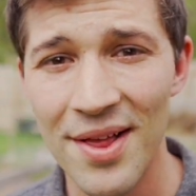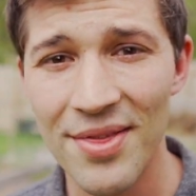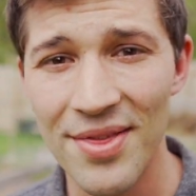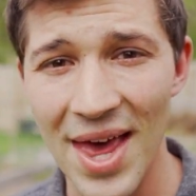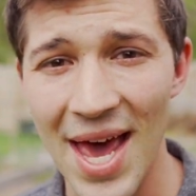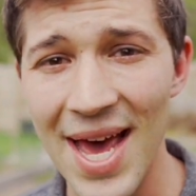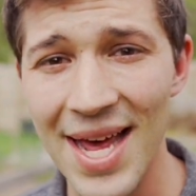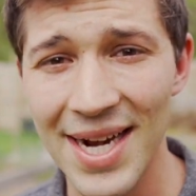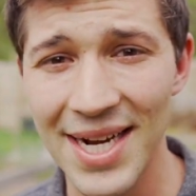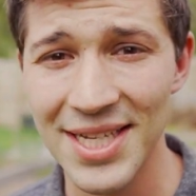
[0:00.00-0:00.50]

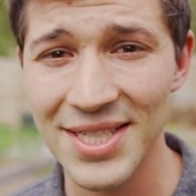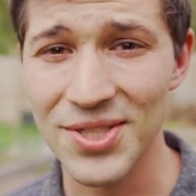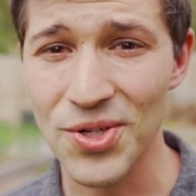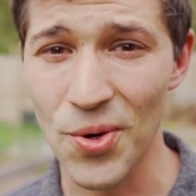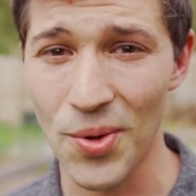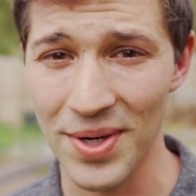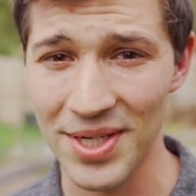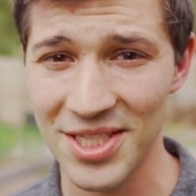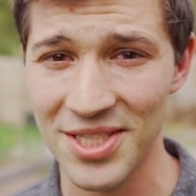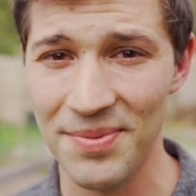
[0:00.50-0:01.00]
that is
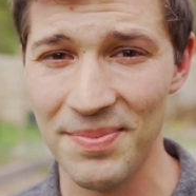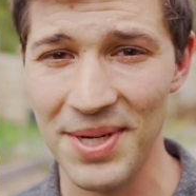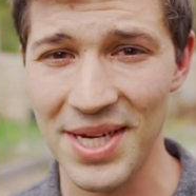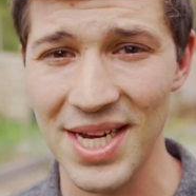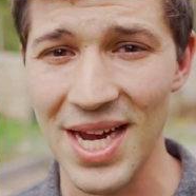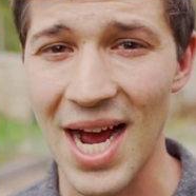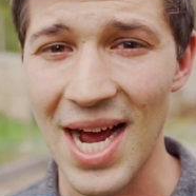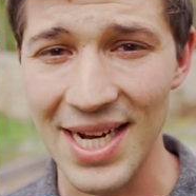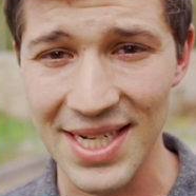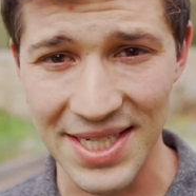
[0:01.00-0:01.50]
going to
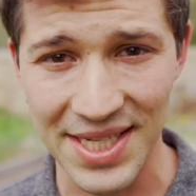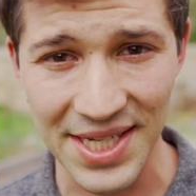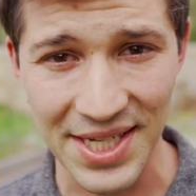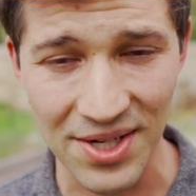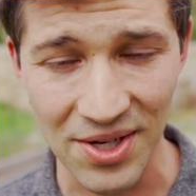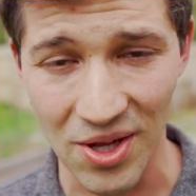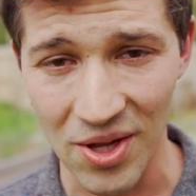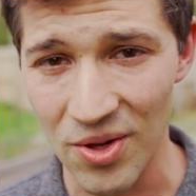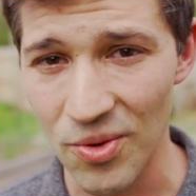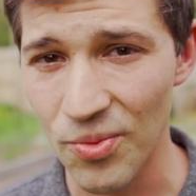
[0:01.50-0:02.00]
be
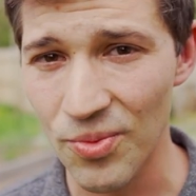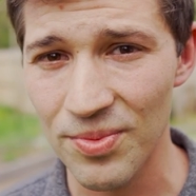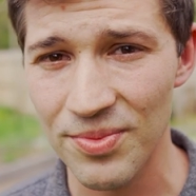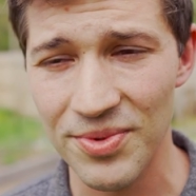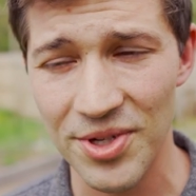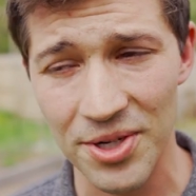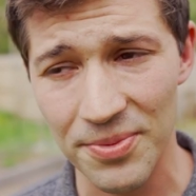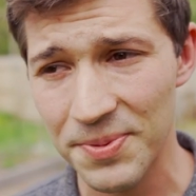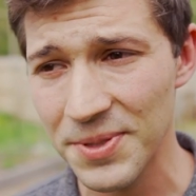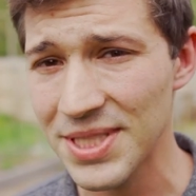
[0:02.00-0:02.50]
ideal.
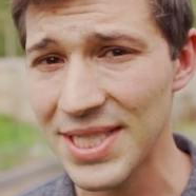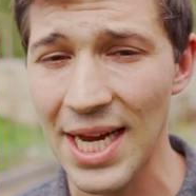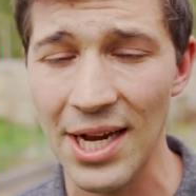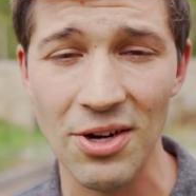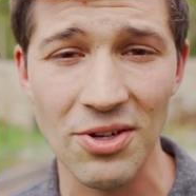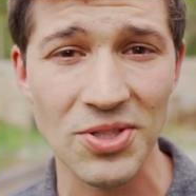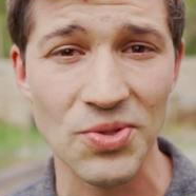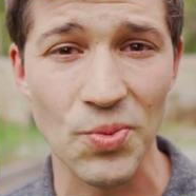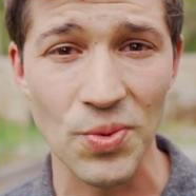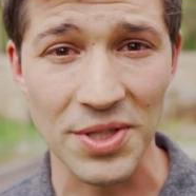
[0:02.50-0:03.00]
Your
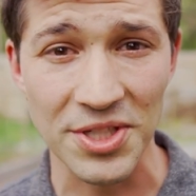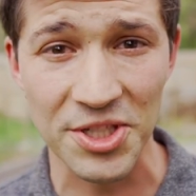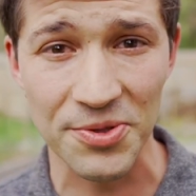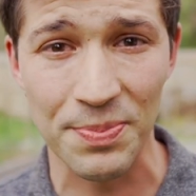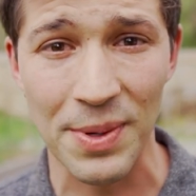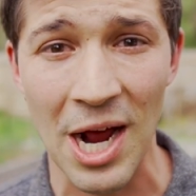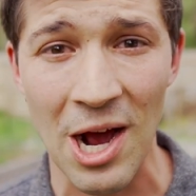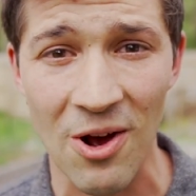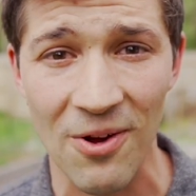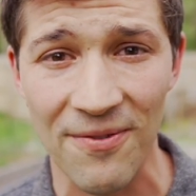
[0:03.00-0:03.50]
potatoes will
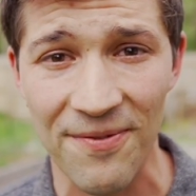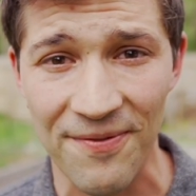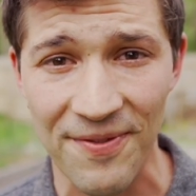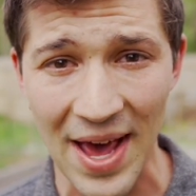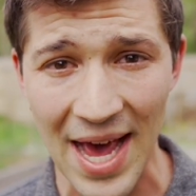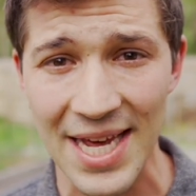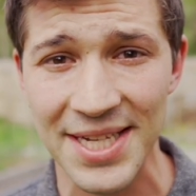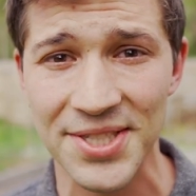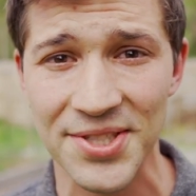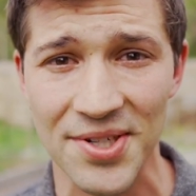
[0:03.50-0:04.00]
sprout
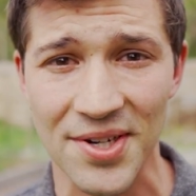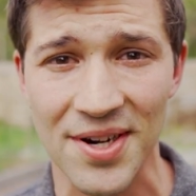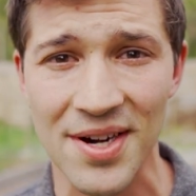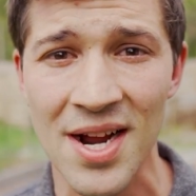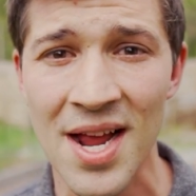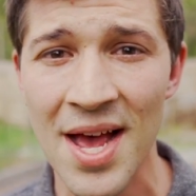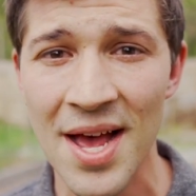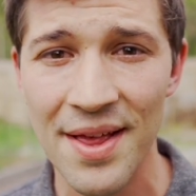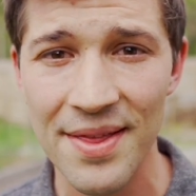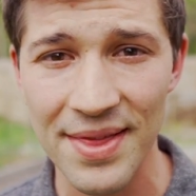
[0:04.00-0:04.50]
faster
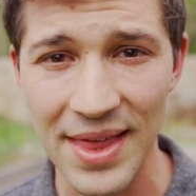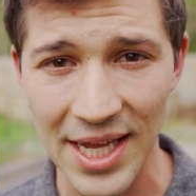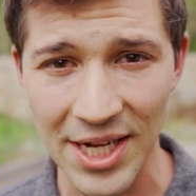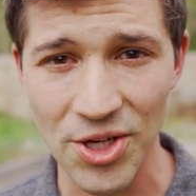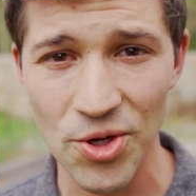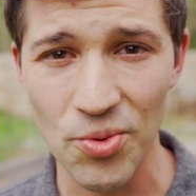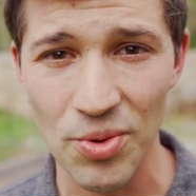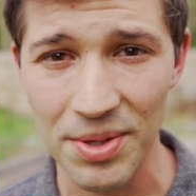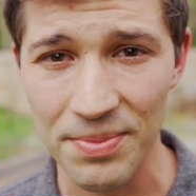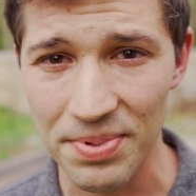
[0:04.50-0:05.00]
than
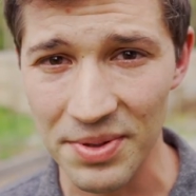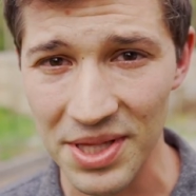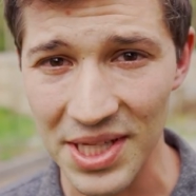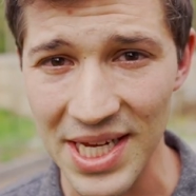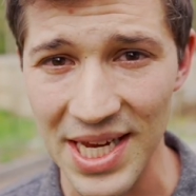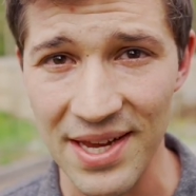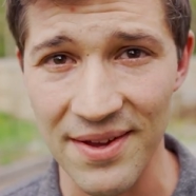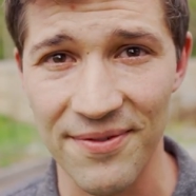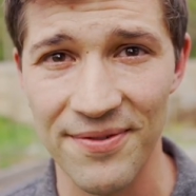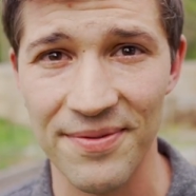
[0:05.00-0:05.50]
you would
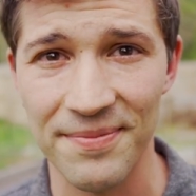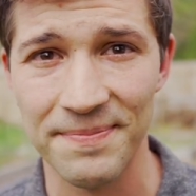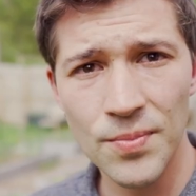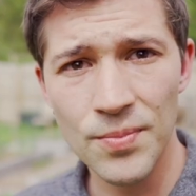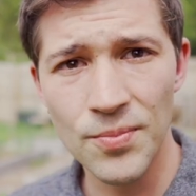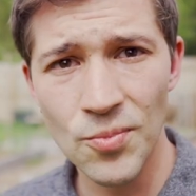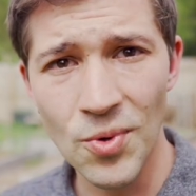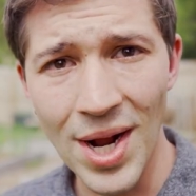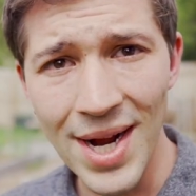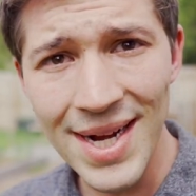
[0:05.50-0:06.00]
believe.
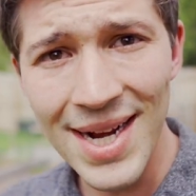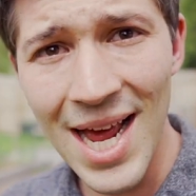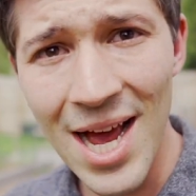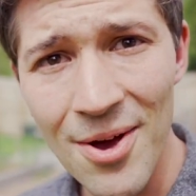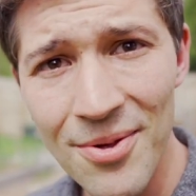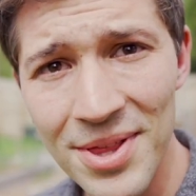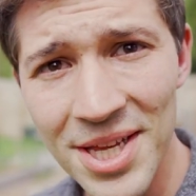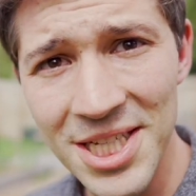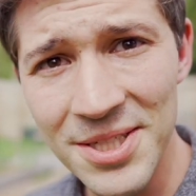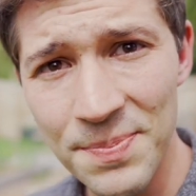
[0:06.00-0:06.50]
Right
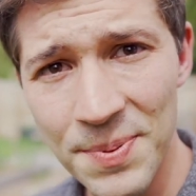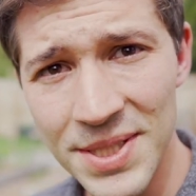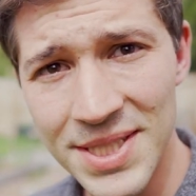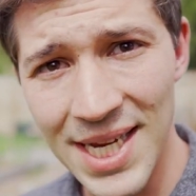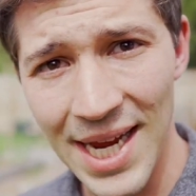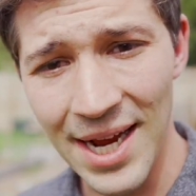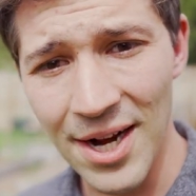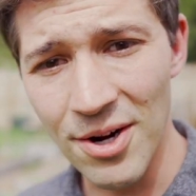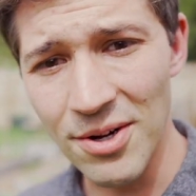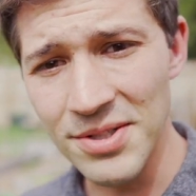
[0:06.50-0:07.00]
now, these
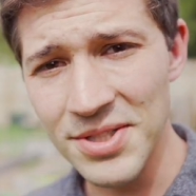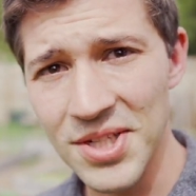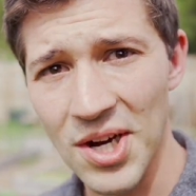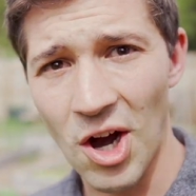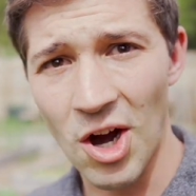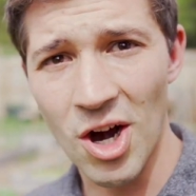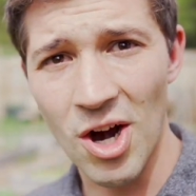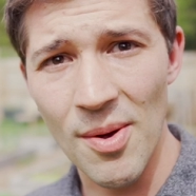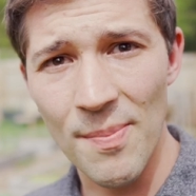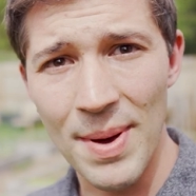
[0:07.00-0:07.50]
potatoes
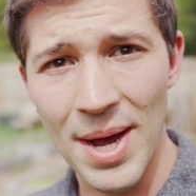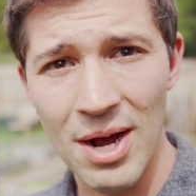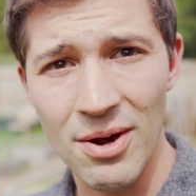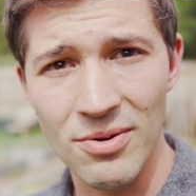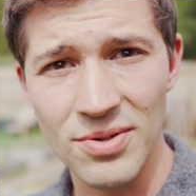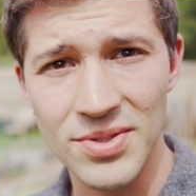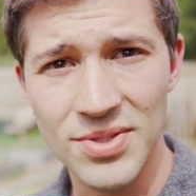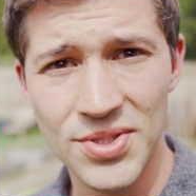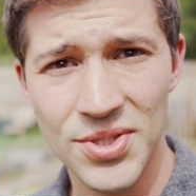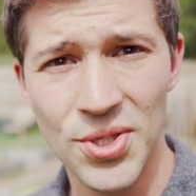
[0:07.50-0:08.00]
are
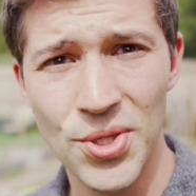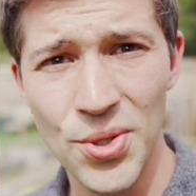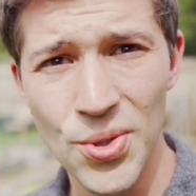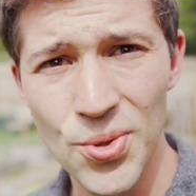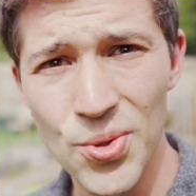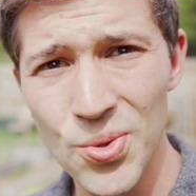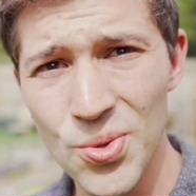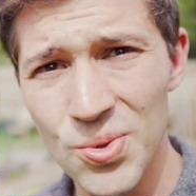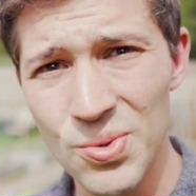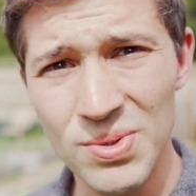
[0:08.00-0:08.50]
about
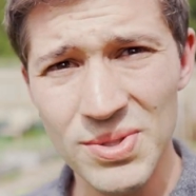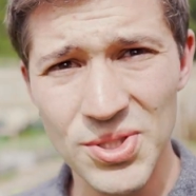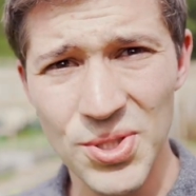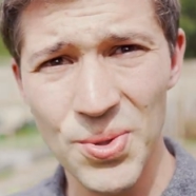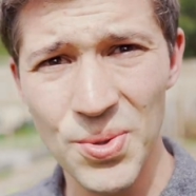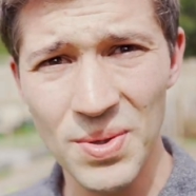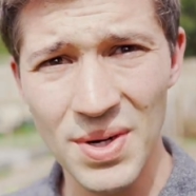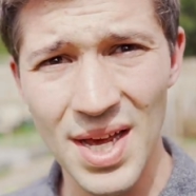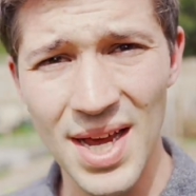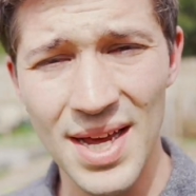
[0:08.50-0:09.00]
two,
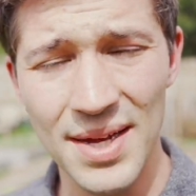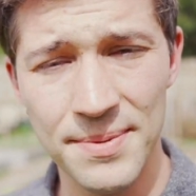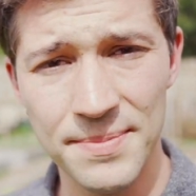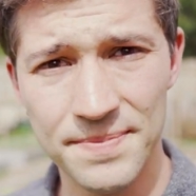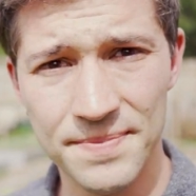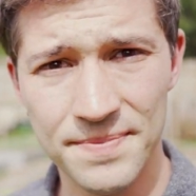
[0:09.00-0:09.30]
two and a,